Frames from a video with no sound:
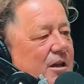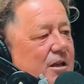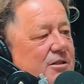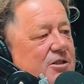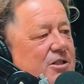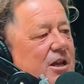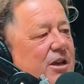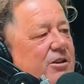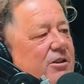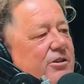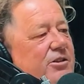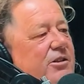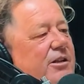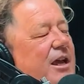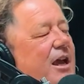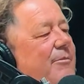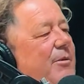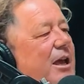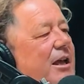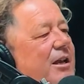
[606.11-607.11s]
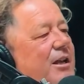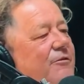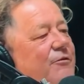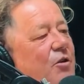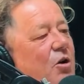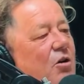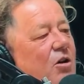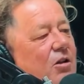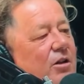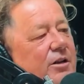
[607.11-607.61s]
and so you'd come out here
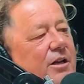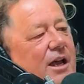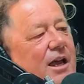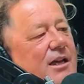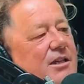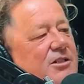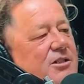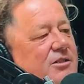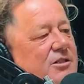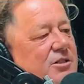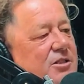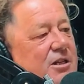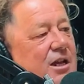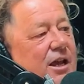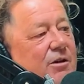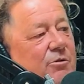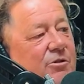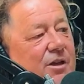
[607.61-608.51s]
for holidays to stay with